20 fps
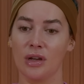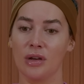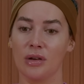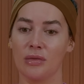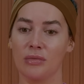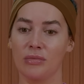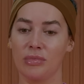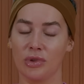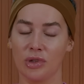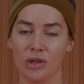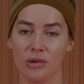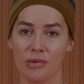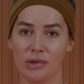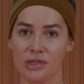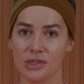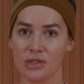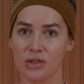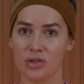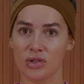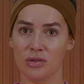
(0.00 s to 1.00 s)
blew up on
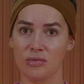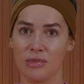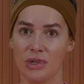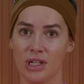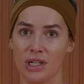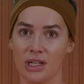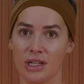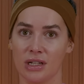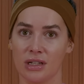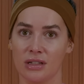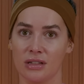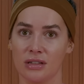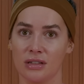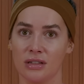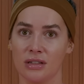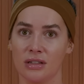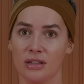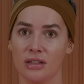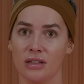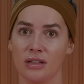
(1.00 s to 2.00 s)
social media,
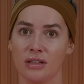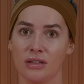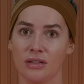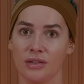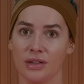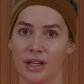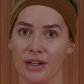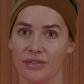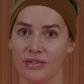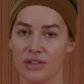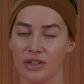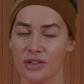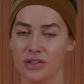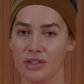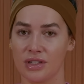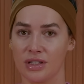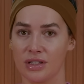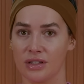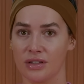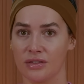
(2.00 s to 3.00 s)
left
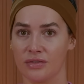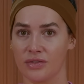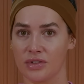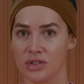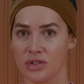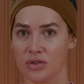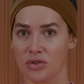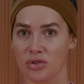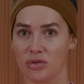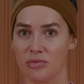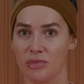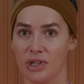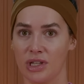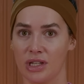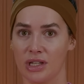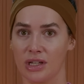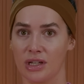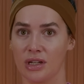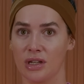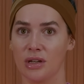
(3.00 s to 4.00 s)
nursing for social
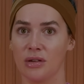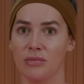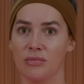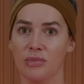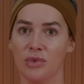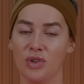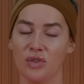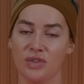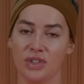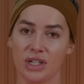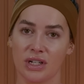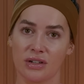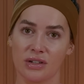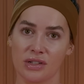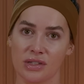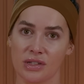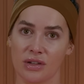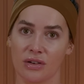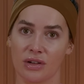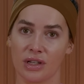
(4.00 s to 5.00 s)
media, moved to
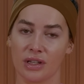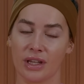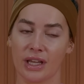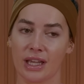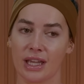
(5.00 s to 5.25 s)
Arizona. Like,